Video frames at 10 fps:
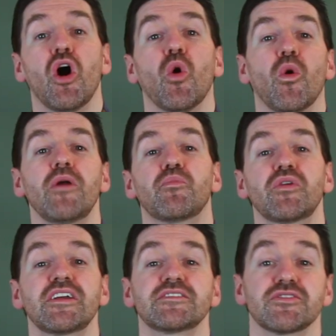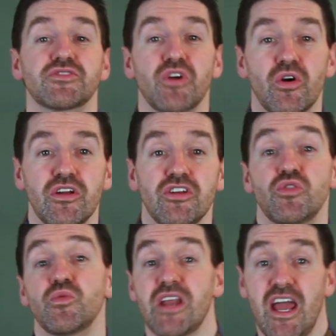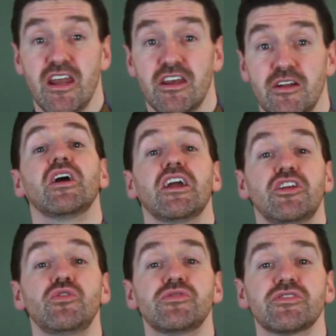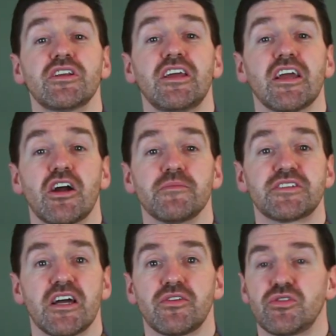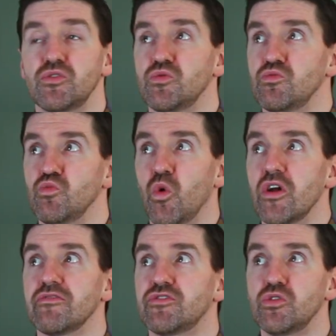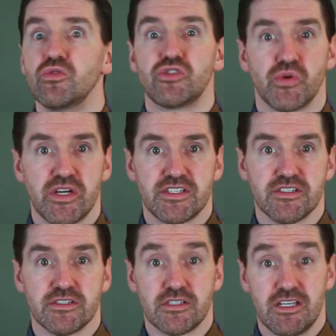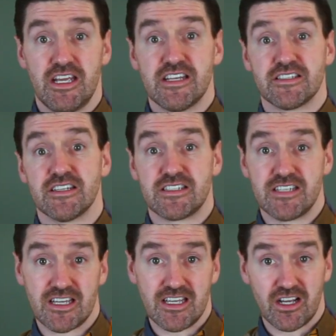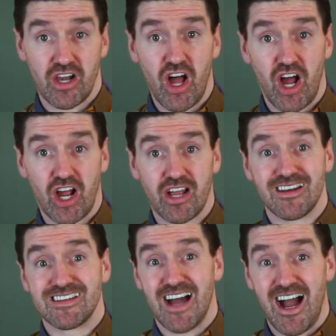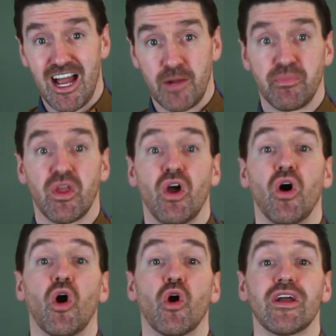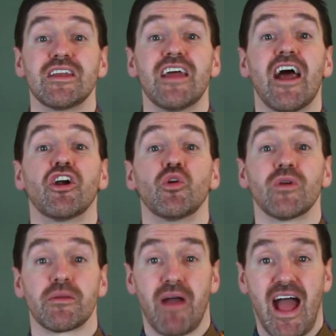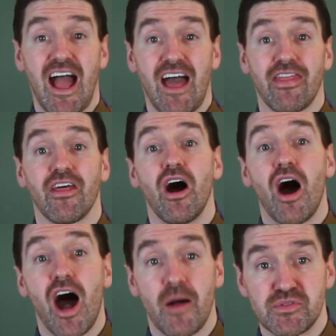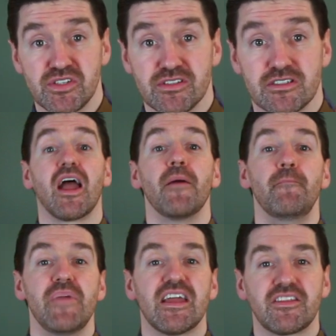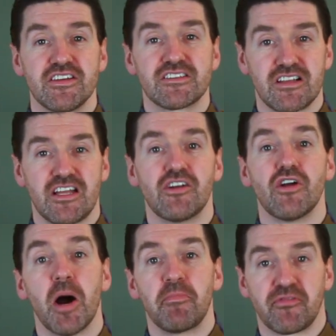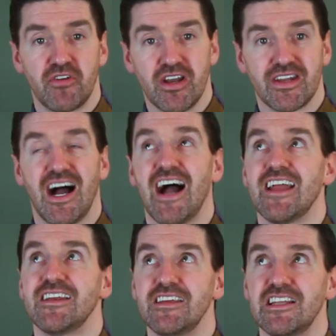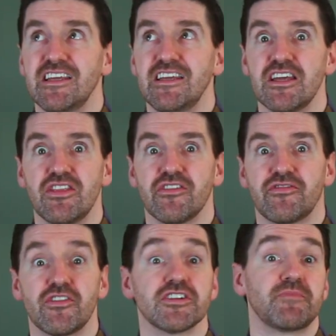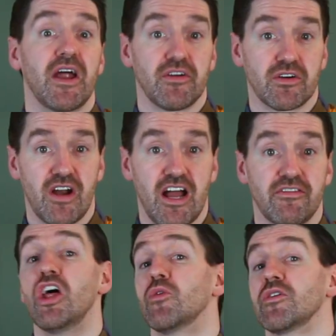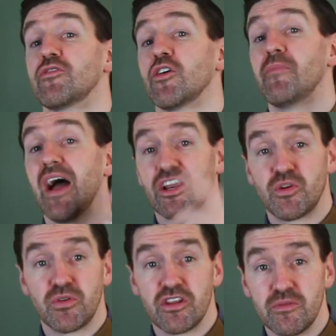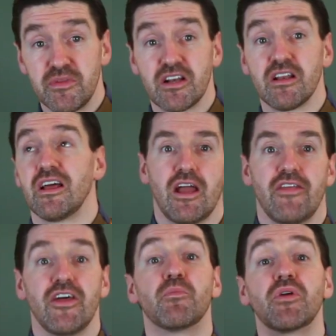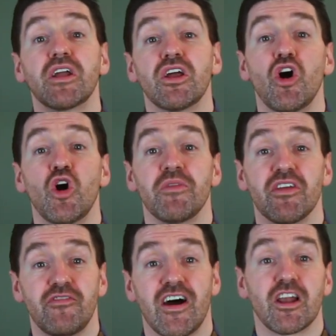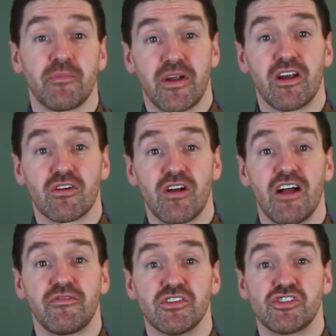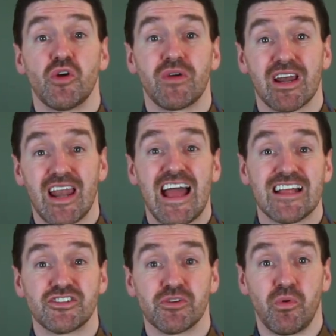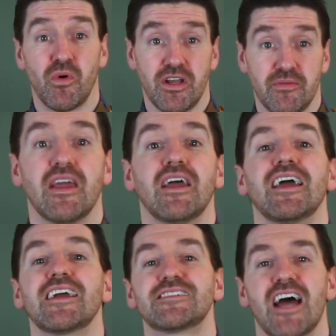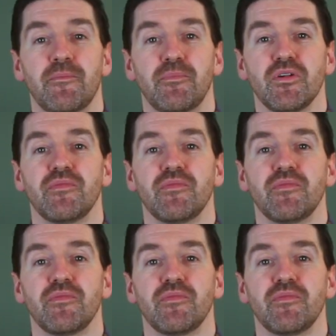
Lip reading: What brings the story to an end? Usually it comes down to one of 2 choices. Is it a ticking clock, time, or a narrowing path, options? Make this clear up front, ideally in the first paragraph. Refer back to it in the middle, then bring it home in the final paragraph to show it lands your point. Example,